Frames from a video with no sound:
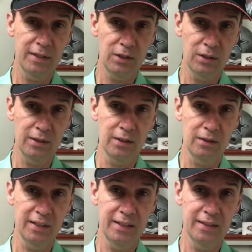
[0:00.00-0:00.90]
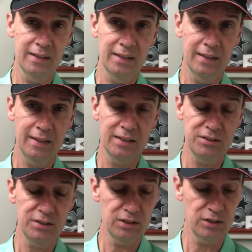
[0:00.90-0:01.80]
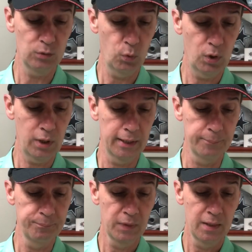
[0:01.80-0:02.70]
They currently are leading the league at 6-1.